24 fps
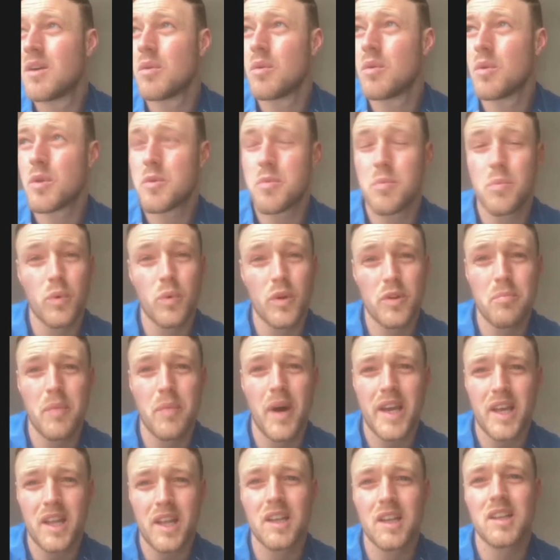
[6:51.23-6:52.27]
with
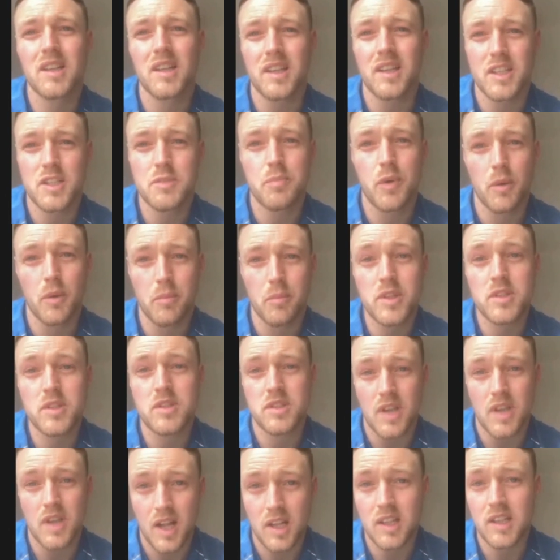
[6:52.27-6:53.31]
Michael, it's probably
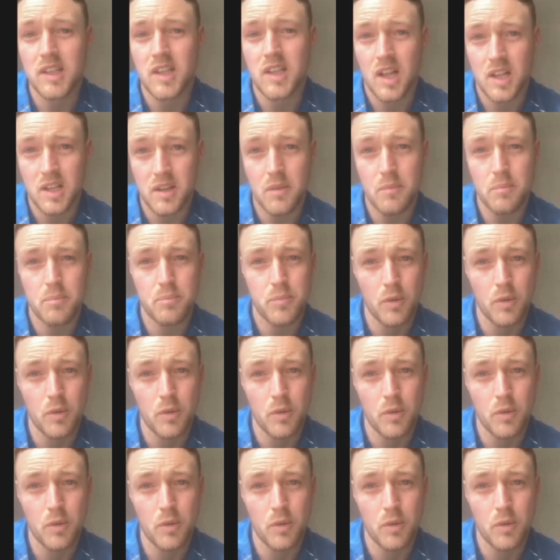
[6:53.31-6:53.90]
I'll